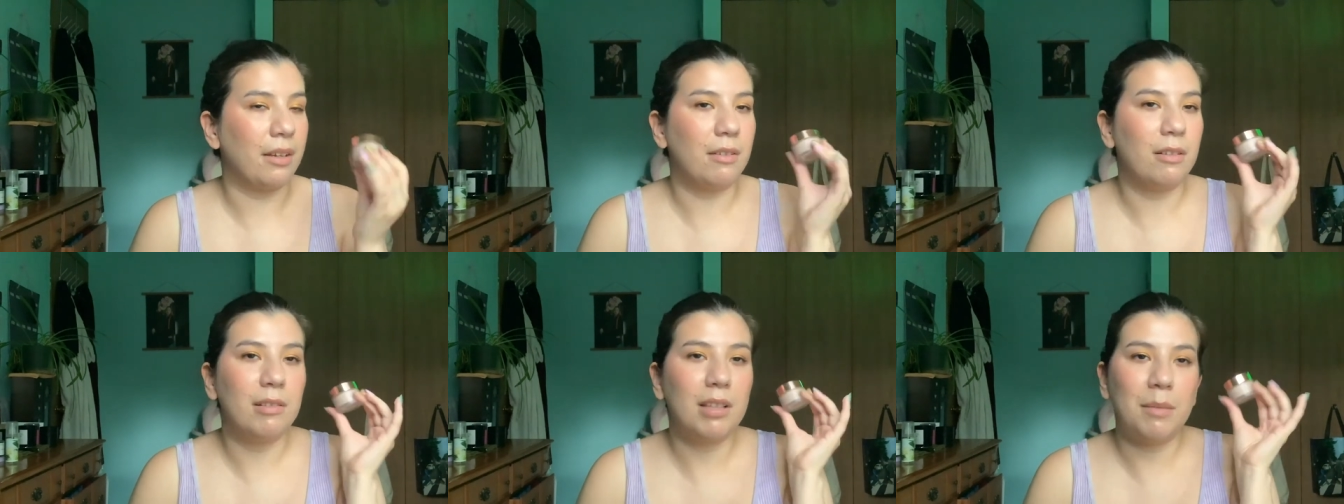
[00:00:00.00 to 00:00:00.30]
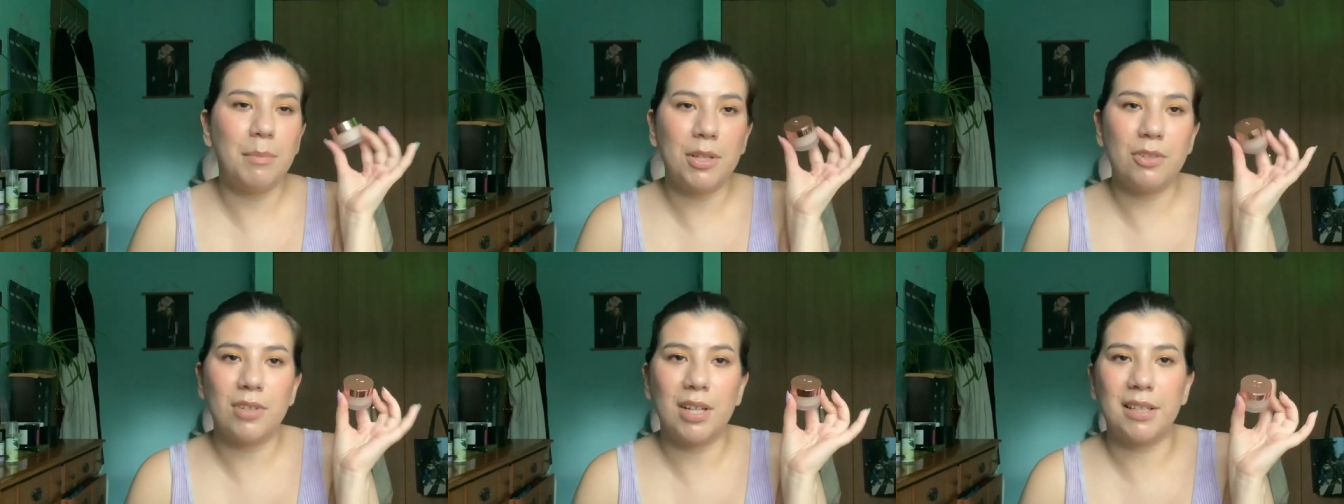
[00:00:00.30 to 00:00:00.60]
oh,
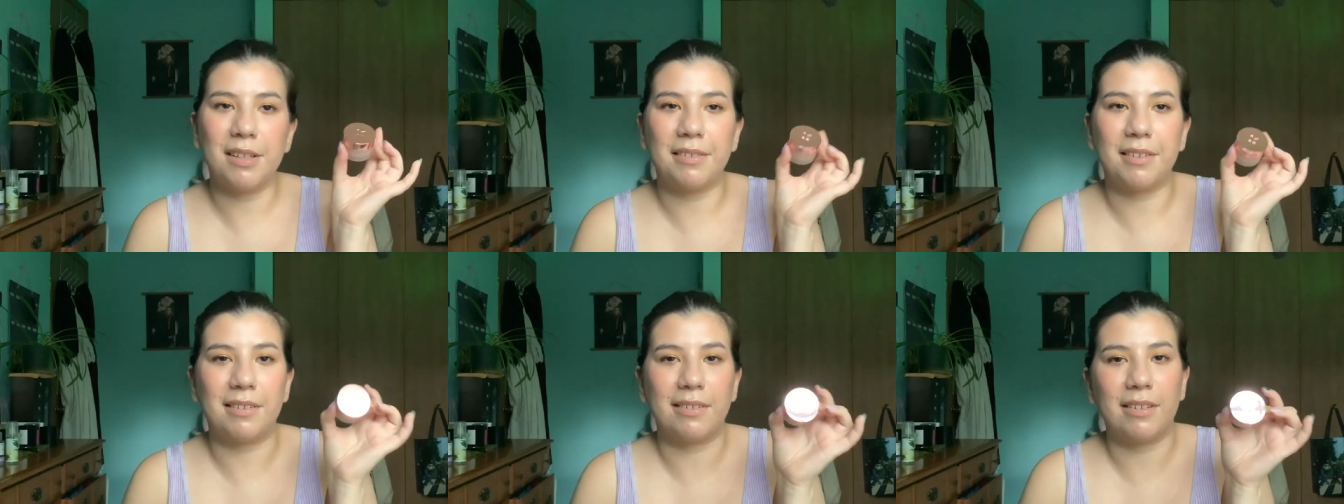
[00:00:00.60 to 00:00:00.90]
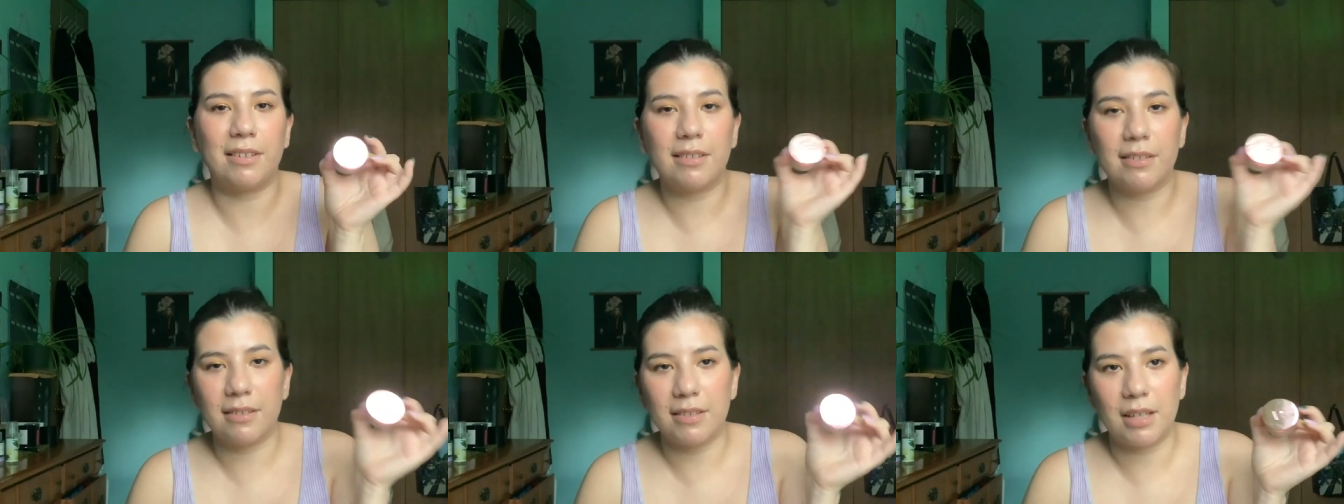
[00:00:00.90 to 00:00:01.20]
let me try this because
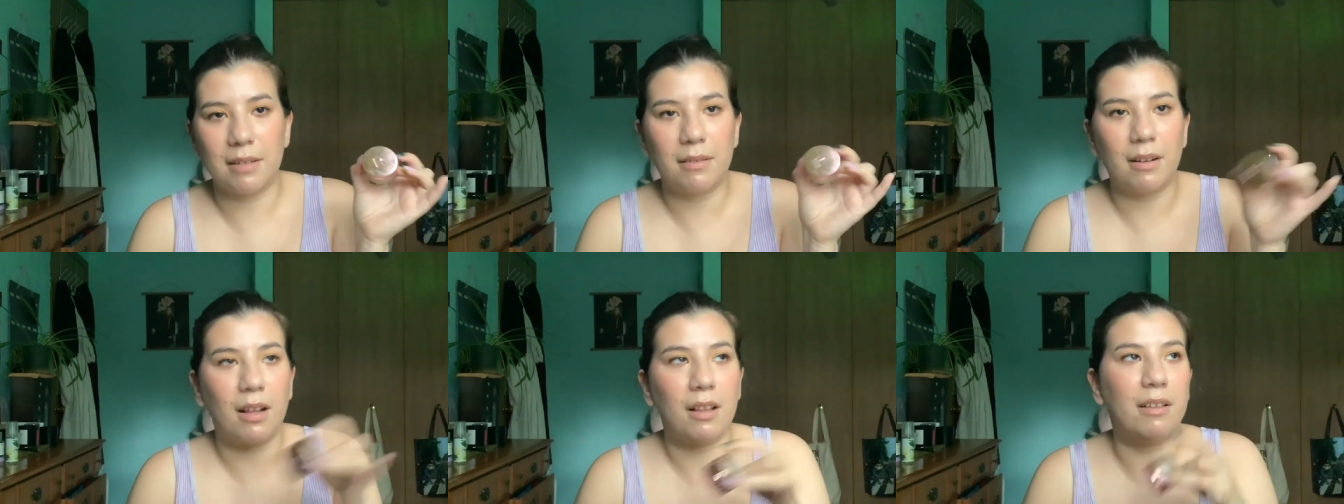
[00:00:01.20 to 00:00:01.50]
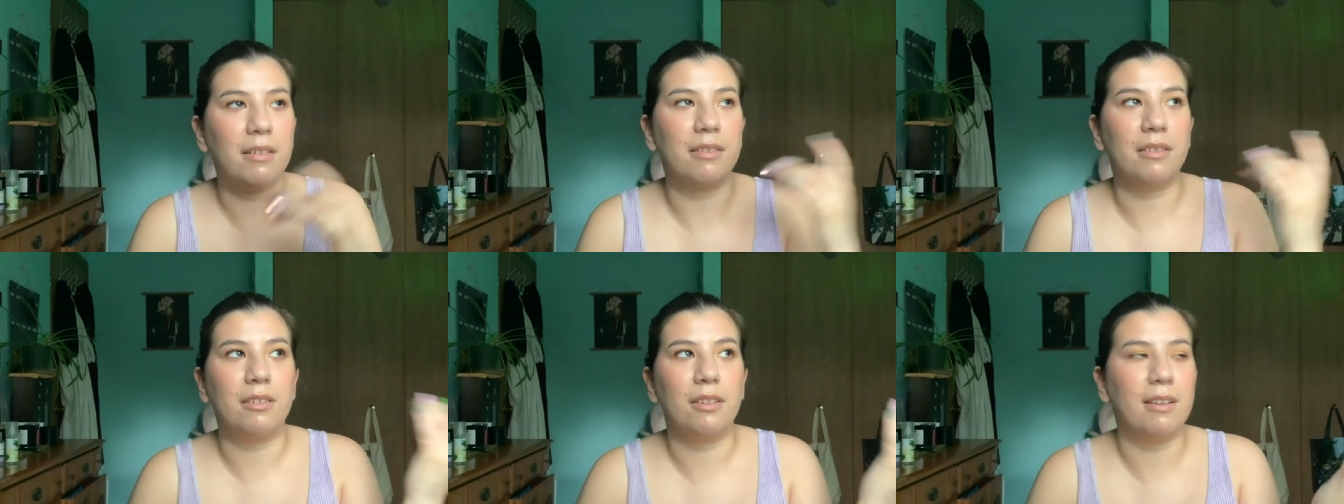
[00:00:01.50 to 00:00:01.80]
this is ten
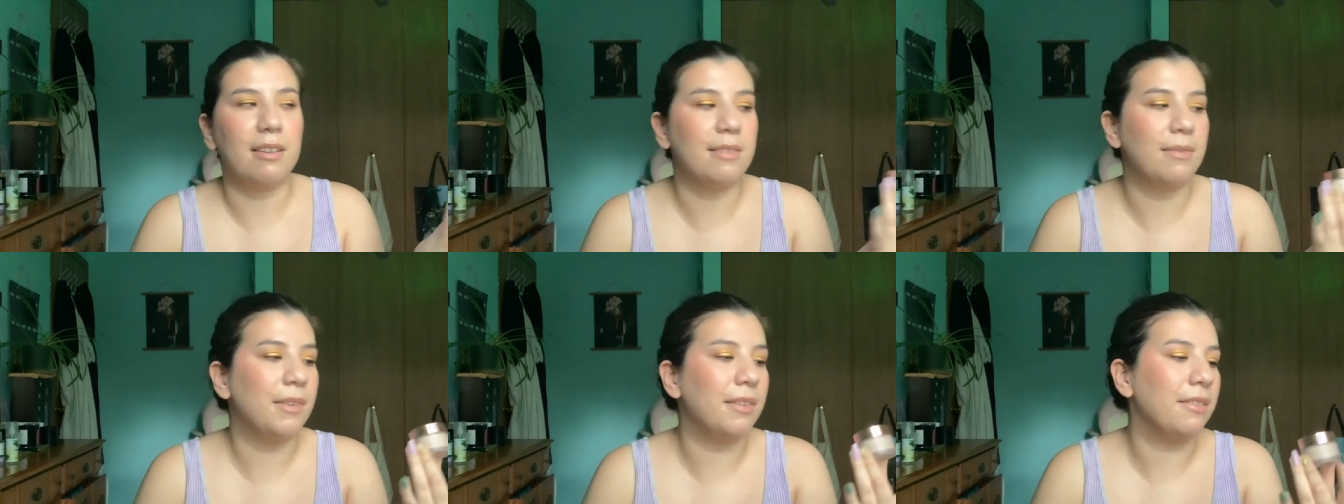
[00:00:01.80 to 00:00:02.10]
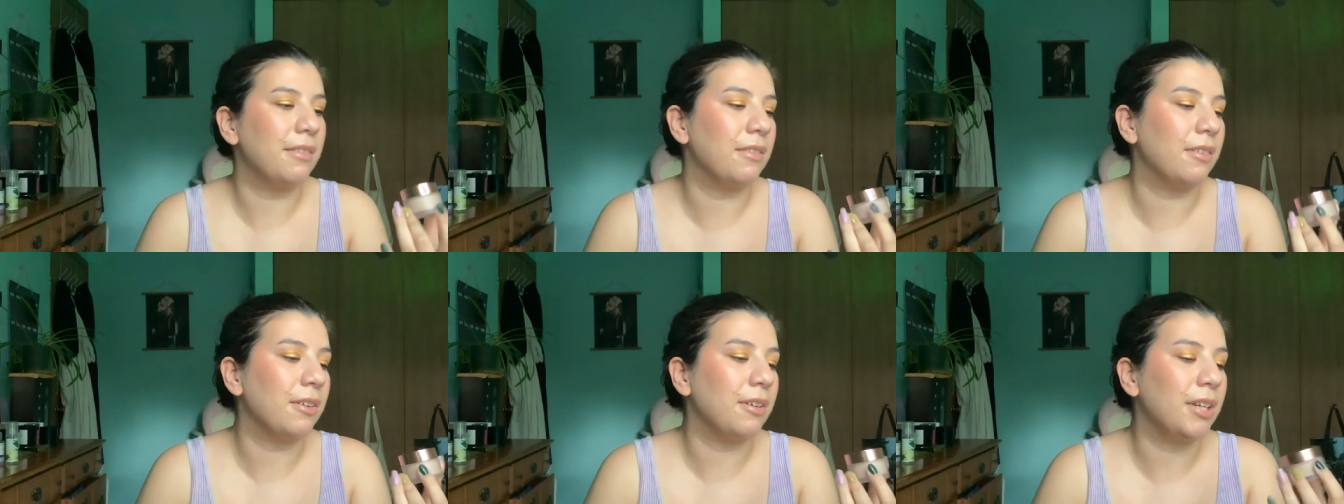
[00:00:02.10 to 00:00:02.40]
dollars. The NARS one's
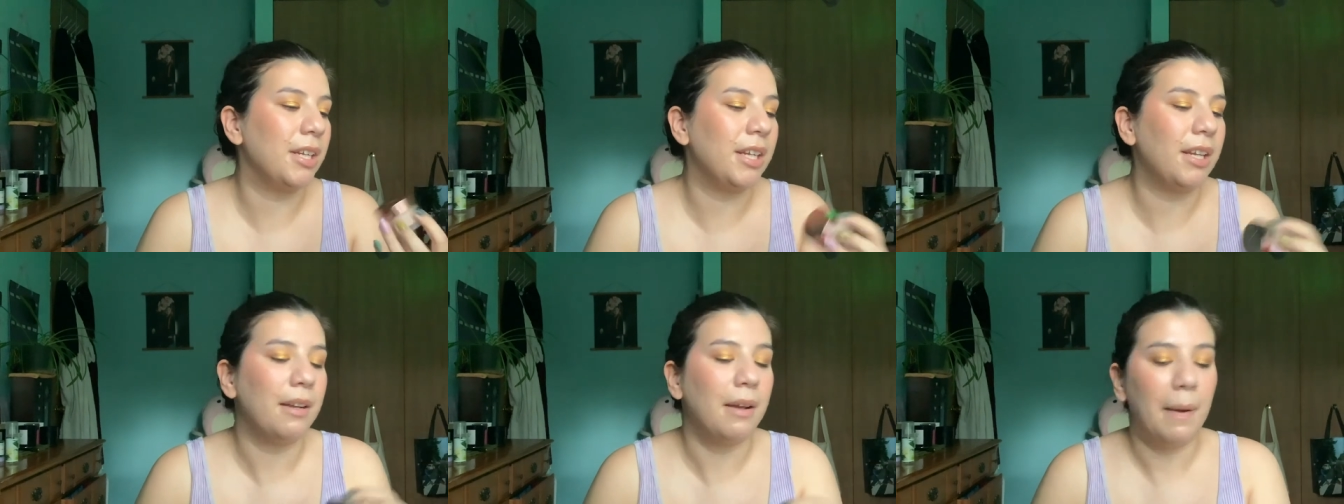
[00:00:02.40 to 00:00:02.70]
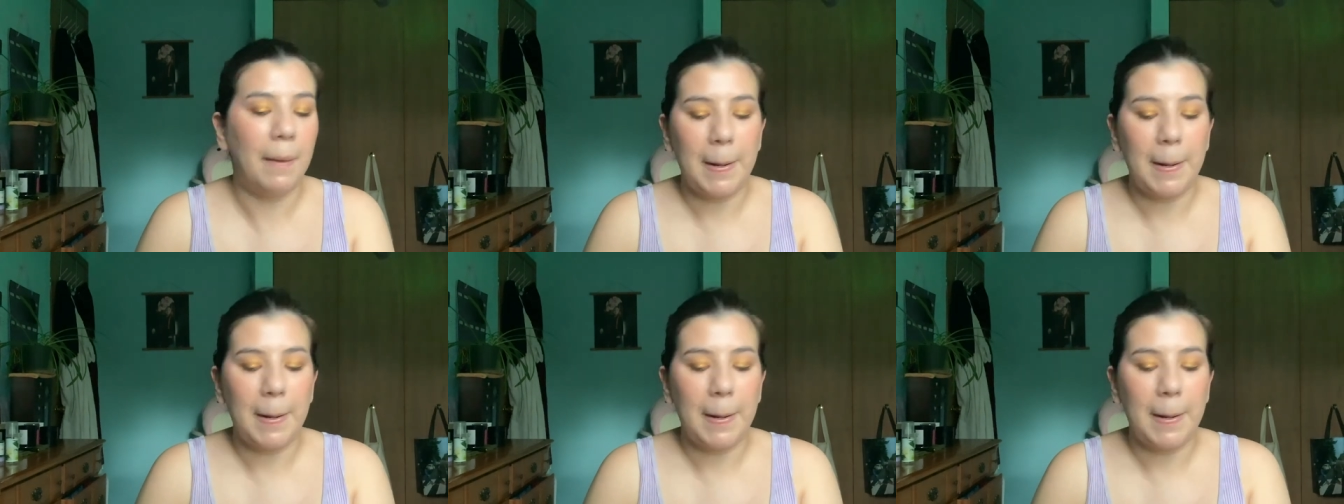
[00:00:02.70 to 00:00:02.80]
thirty